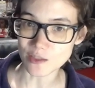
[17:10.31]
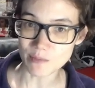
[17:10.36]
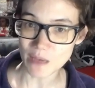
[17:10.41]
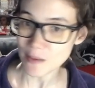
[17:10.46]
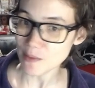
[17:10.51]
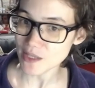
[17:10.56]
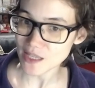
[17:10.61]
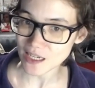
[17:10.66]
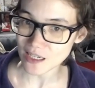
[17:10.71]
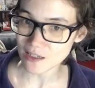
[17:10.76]

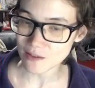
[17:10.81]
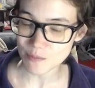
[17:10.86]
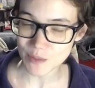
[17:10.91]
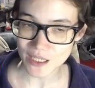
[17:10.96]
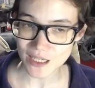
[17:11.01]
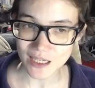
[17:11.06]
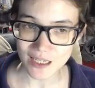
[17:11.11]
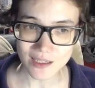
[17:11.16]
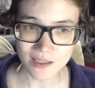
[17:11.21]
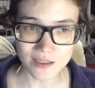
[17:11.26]
maybe that'd be
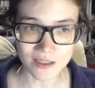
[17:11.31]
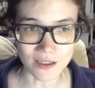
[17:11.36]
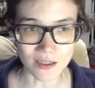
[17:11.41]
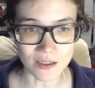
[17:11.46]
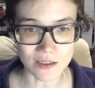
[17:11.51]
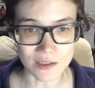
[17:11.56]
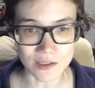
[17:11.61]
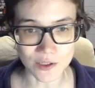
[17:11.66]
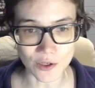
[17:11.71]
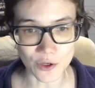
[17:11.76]

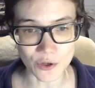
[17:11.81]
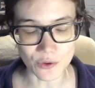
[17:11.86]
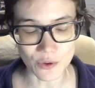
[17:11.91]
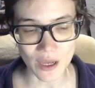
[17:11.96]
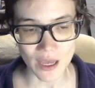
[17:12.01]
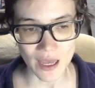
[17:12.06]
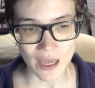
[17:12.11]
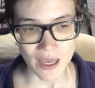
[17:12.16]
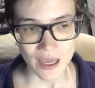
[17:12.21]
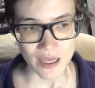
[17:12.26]
easier. So,
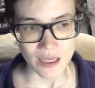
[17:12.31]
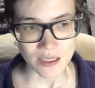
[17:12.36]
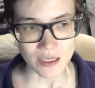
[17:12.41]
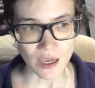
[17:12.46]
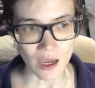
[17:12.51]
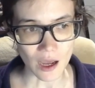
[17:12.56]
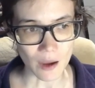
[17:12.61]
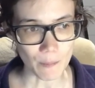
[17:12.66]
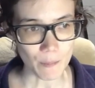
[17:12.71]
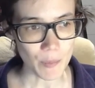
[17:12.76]

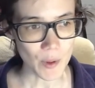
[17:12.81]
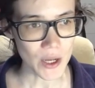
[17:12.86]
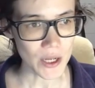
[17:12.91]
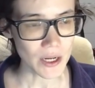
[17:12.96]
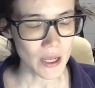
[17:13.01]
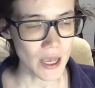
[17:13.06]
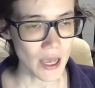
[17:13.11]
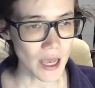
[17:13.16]
yeah, but